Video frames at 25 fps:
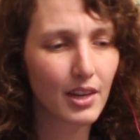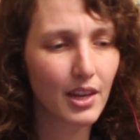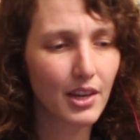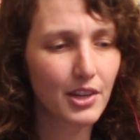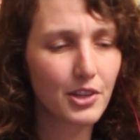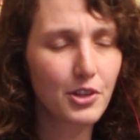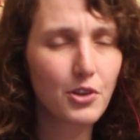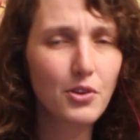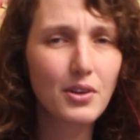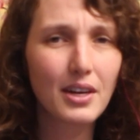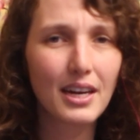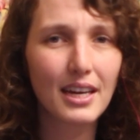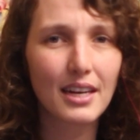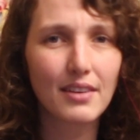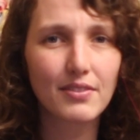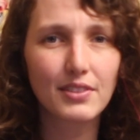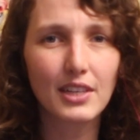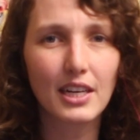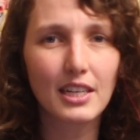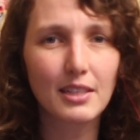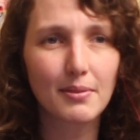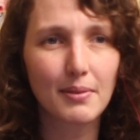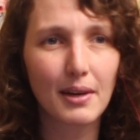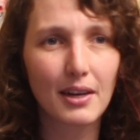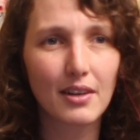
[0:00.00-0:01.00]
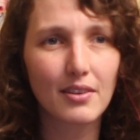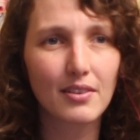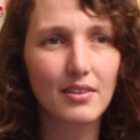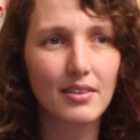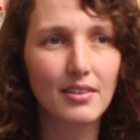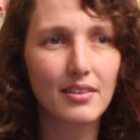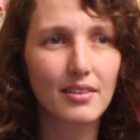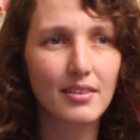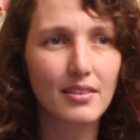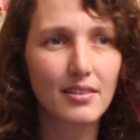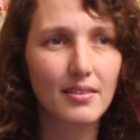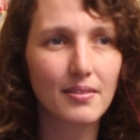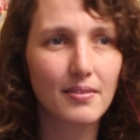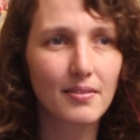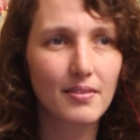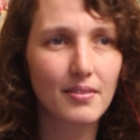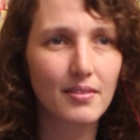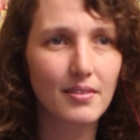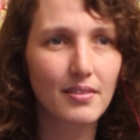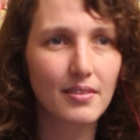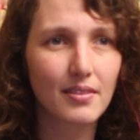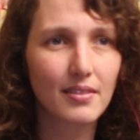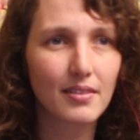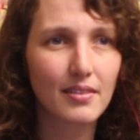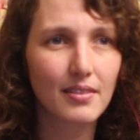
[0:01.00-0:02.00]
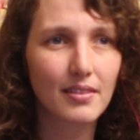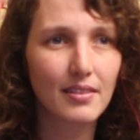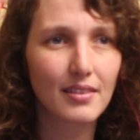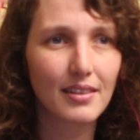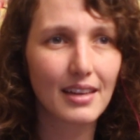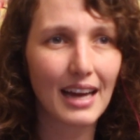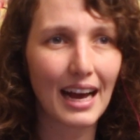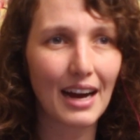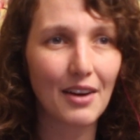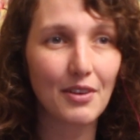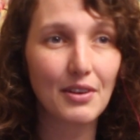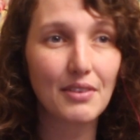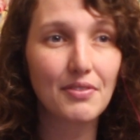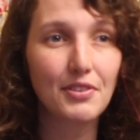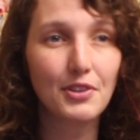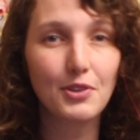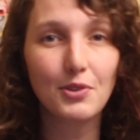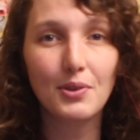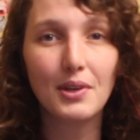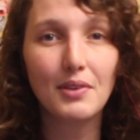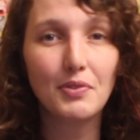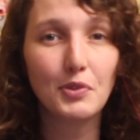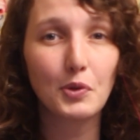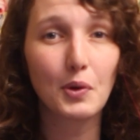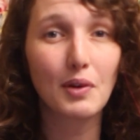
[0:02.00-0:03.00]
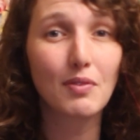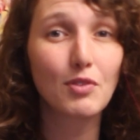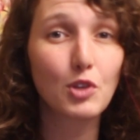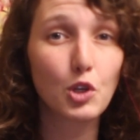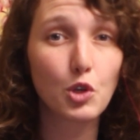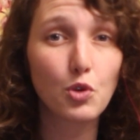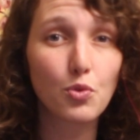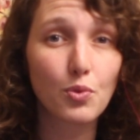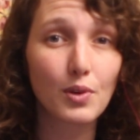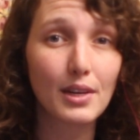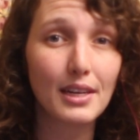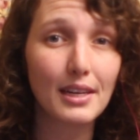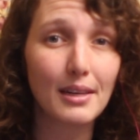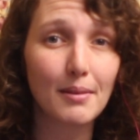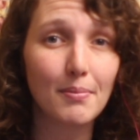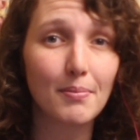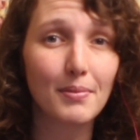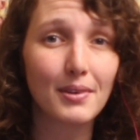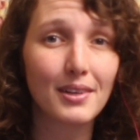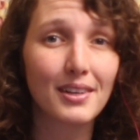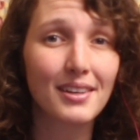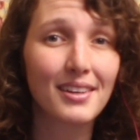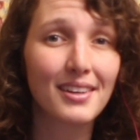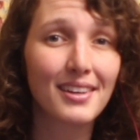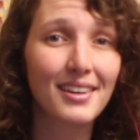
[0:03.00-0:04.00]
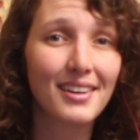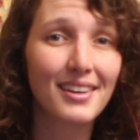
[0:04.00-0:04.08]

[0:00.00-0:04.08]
Jung kind of talked about how if you have a dream